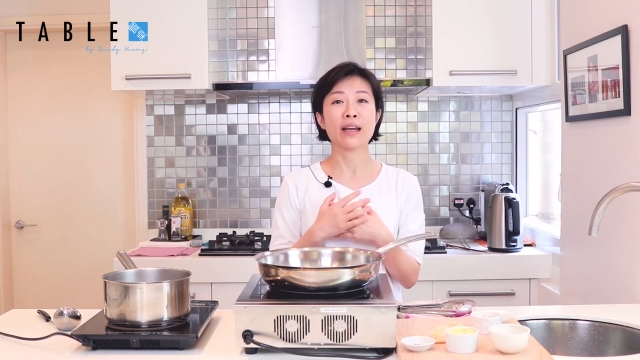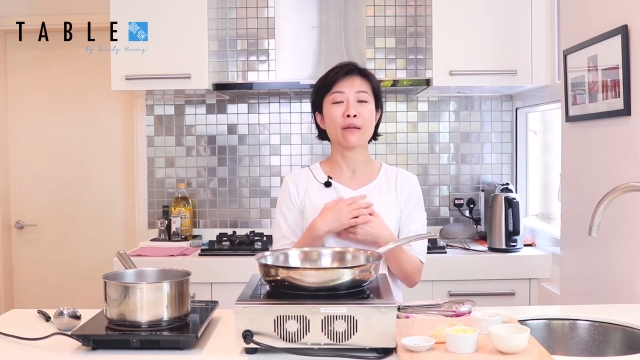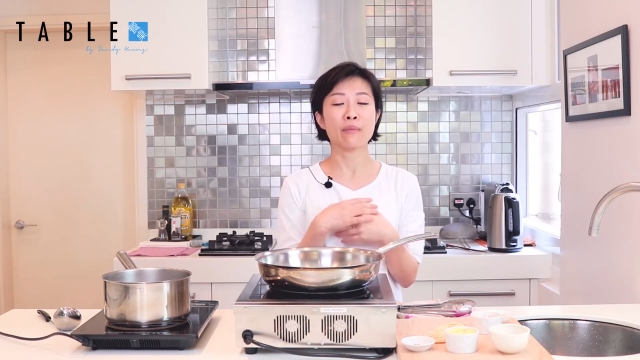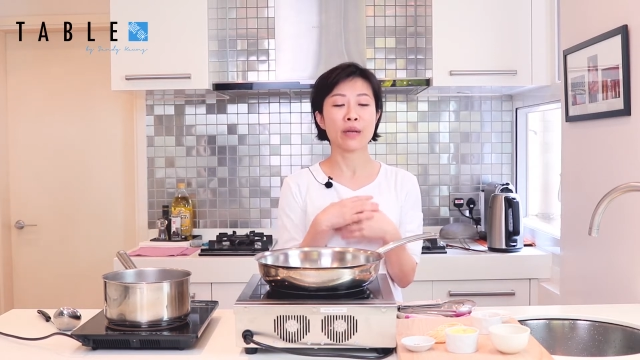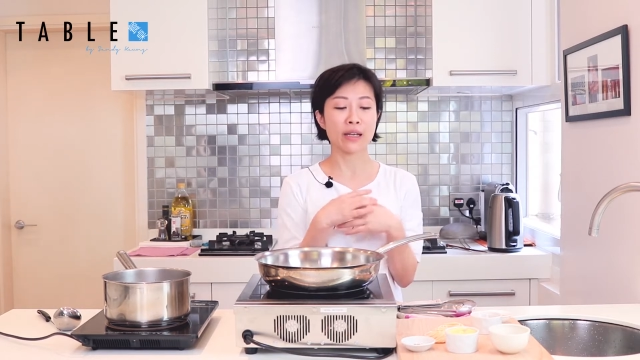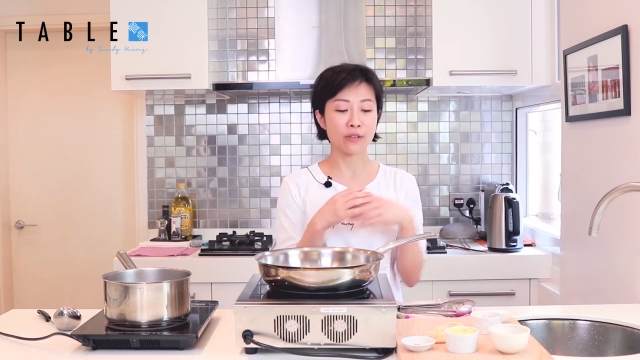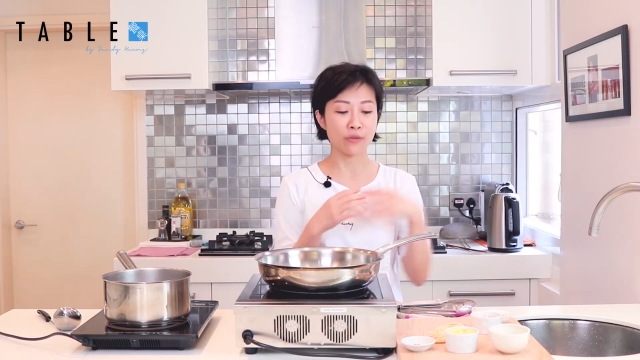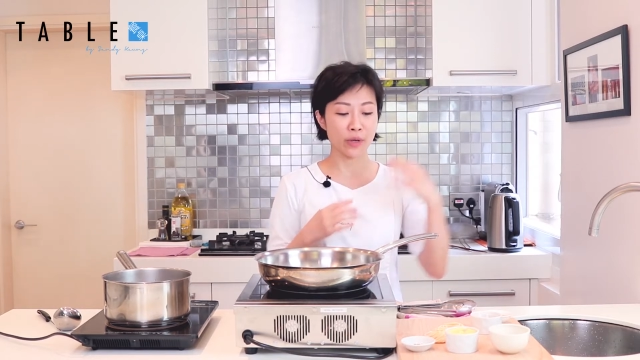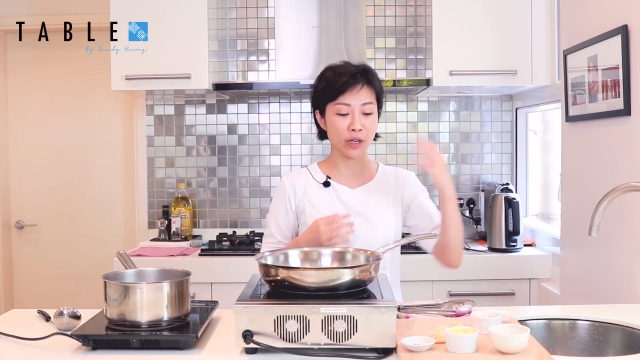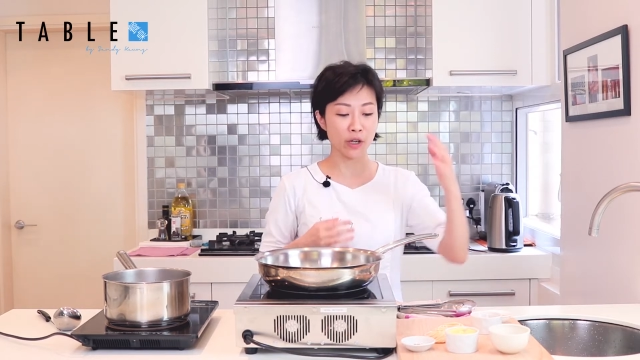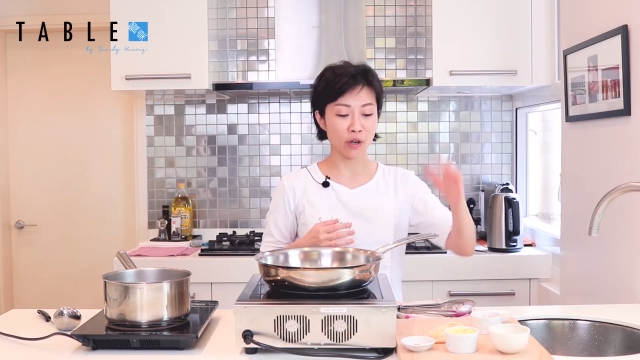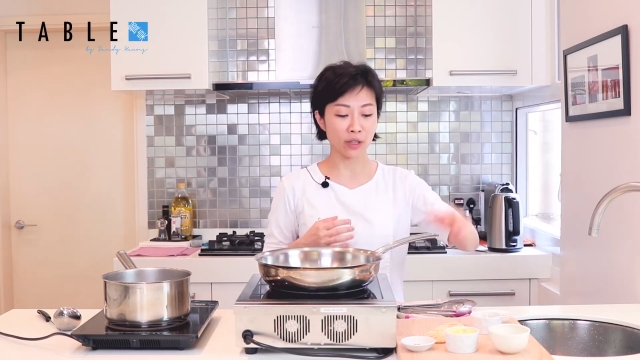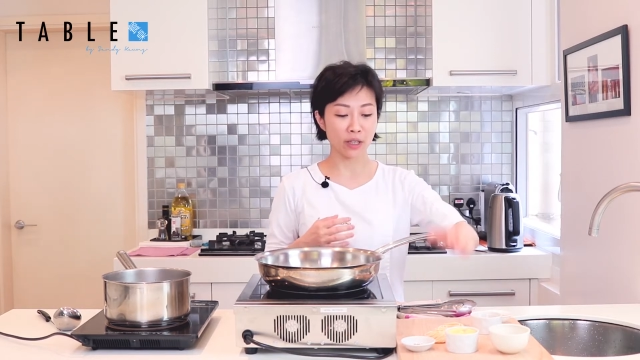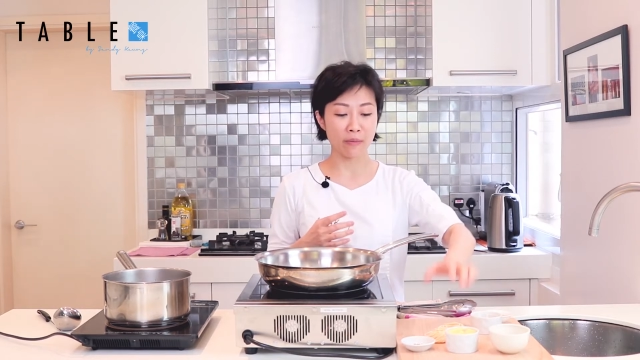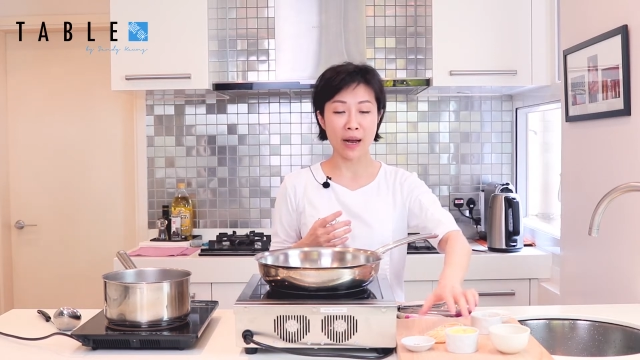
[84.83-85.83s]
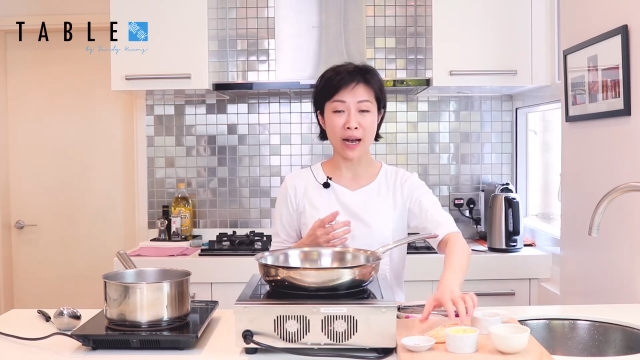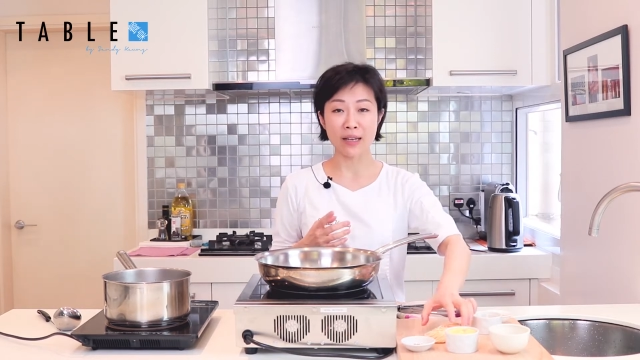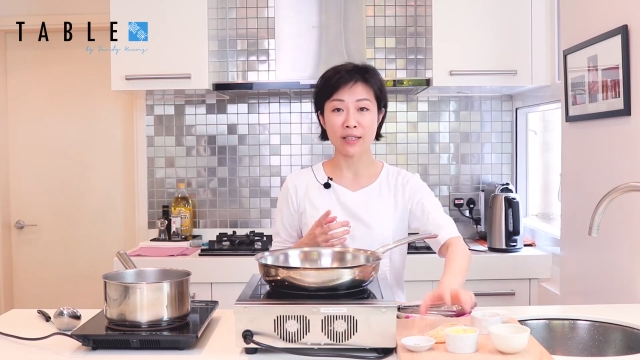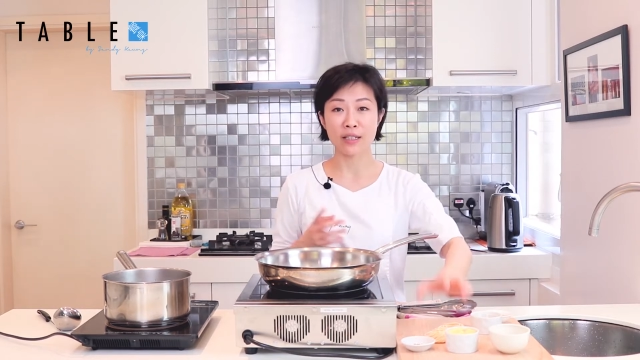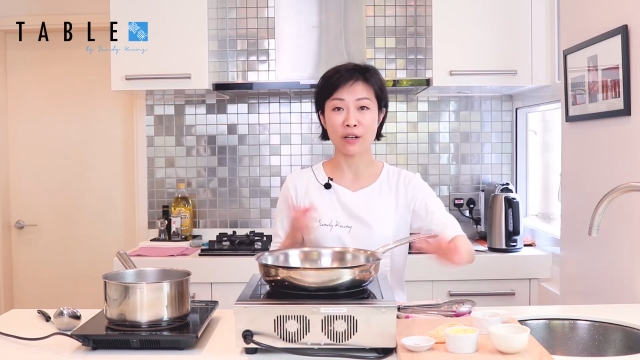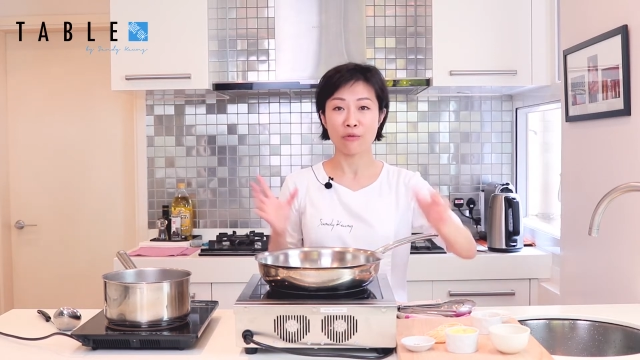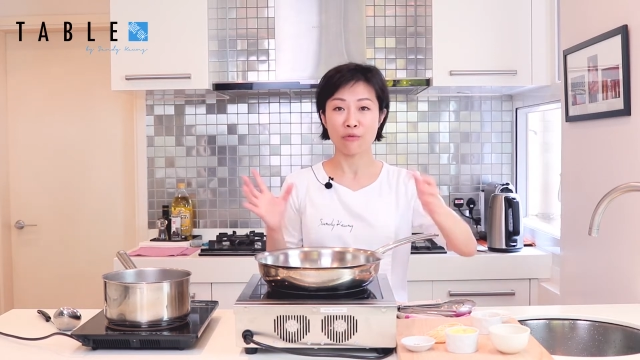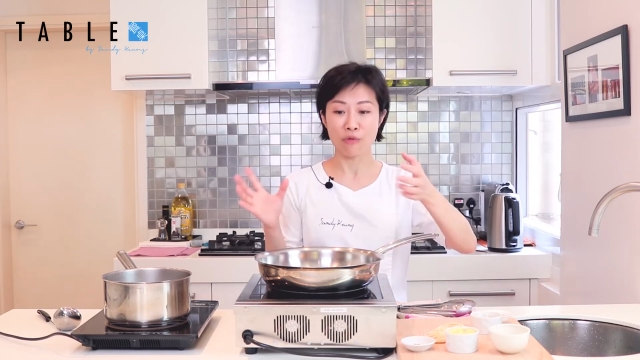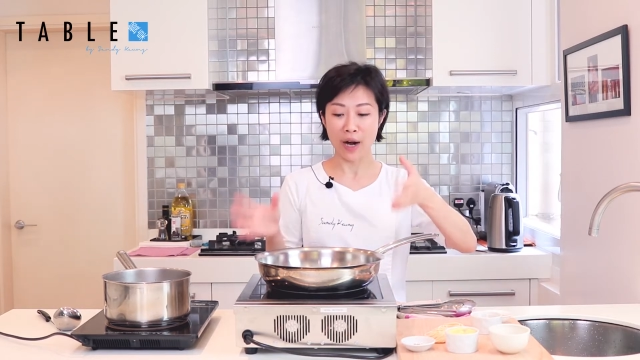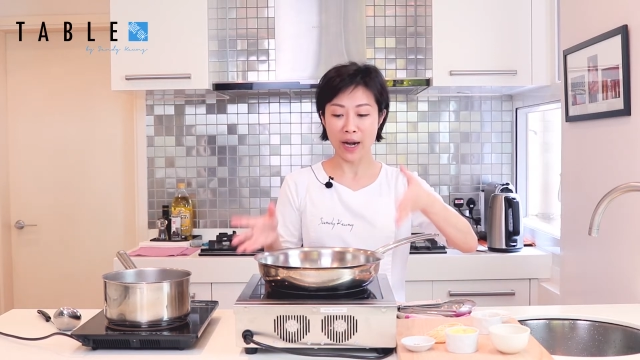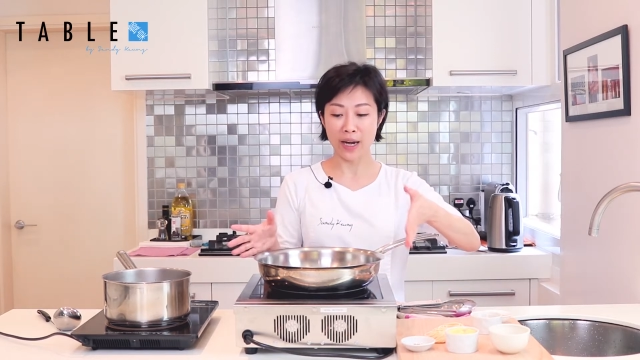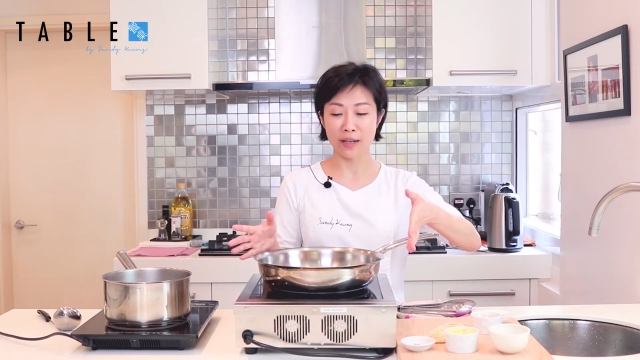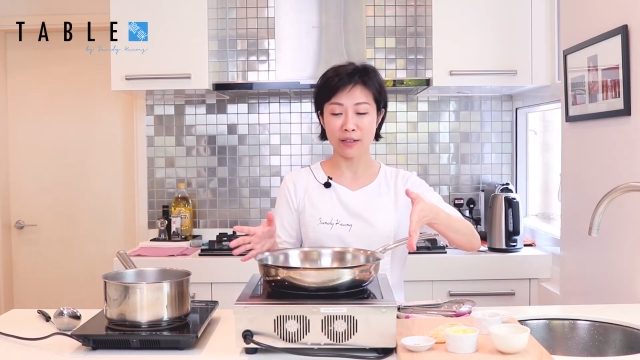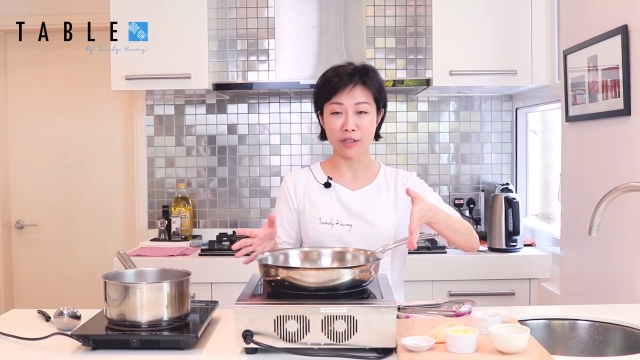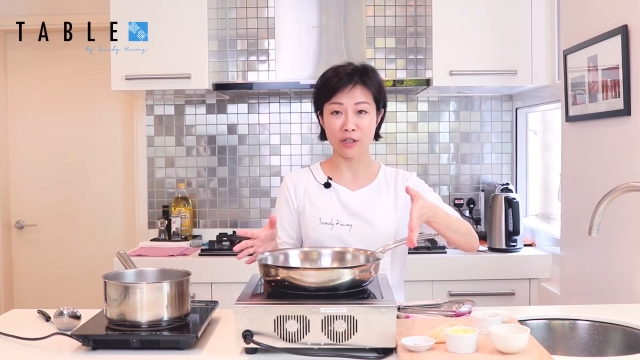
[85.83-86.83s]
It means we cook the pasta
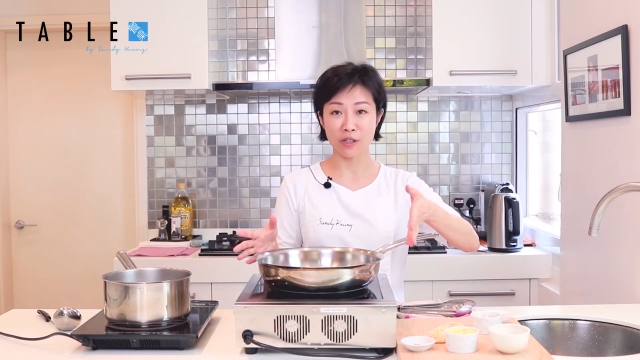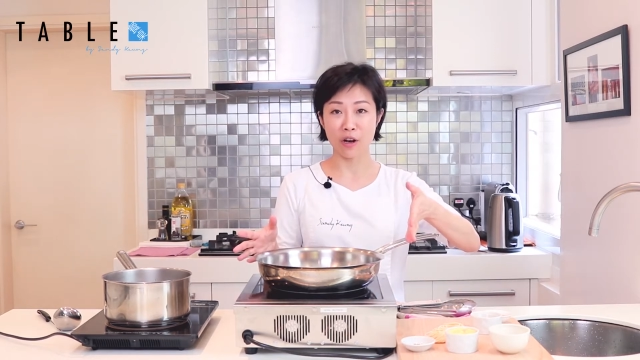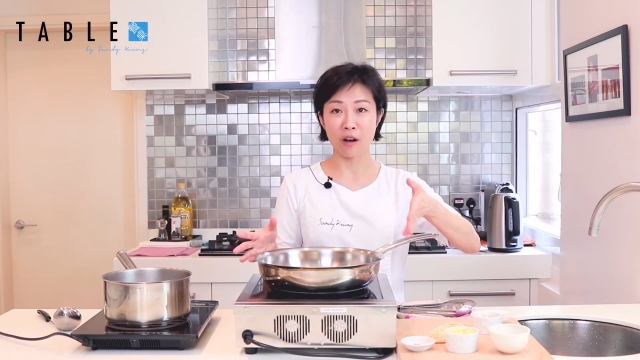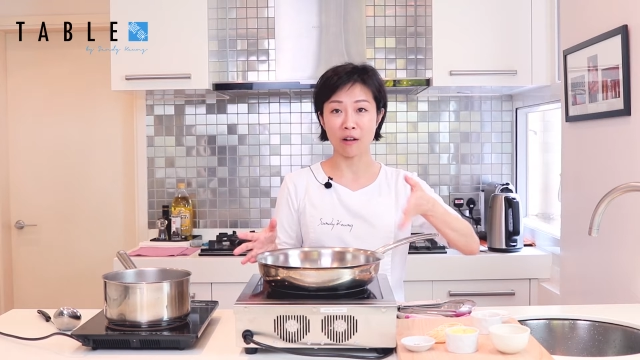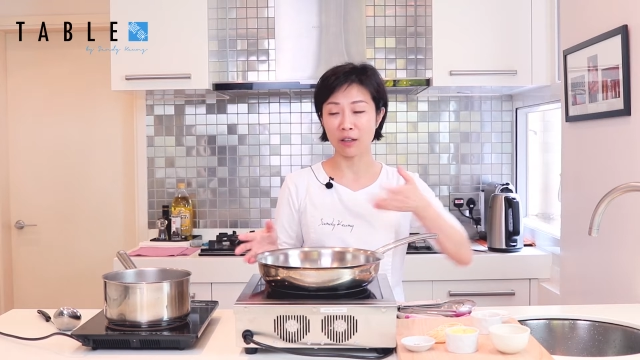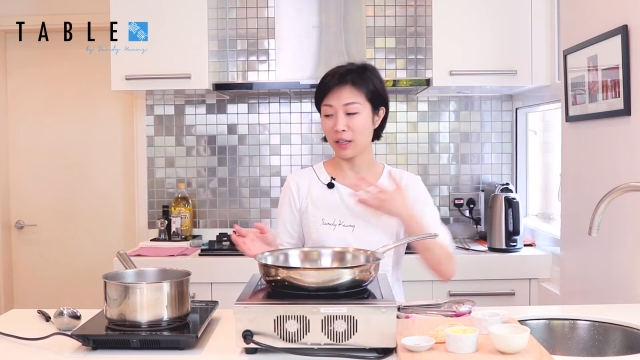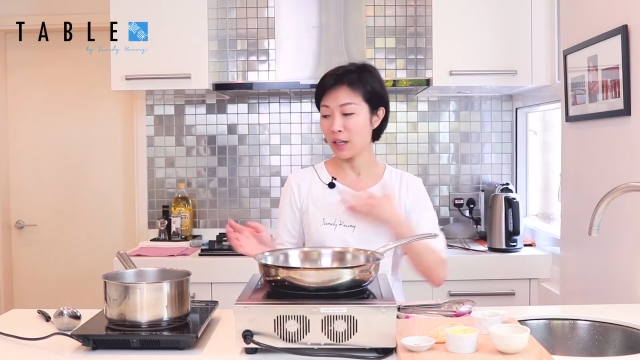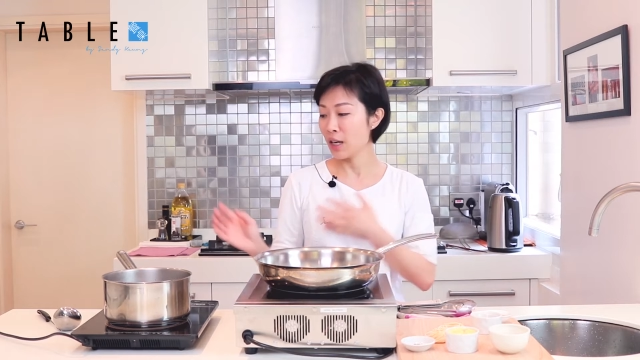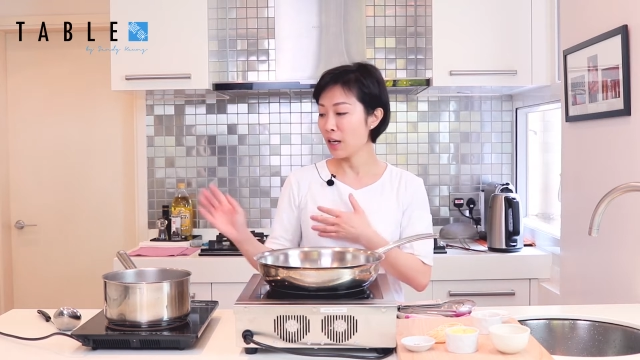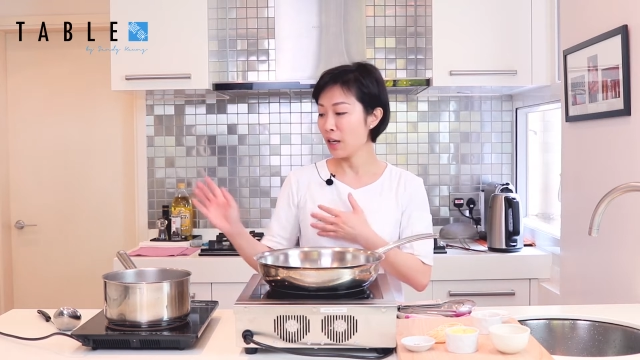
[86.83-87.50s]
right in the stock,